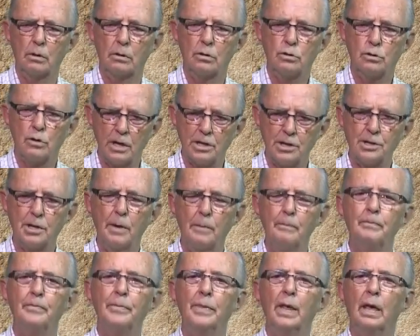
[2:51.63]
Trust
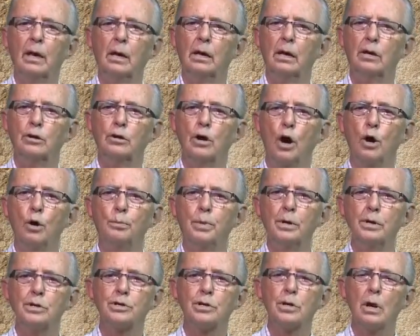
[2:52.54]
him. It
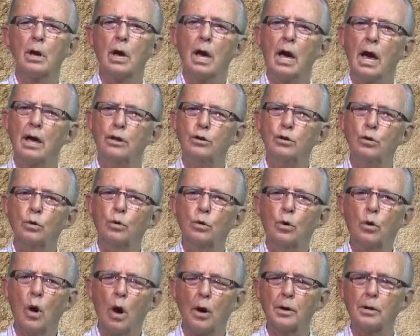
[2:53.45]
opens and you
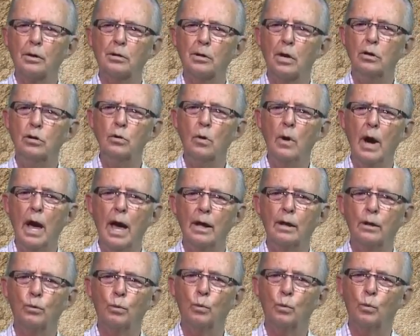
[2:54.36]
got it in your hand.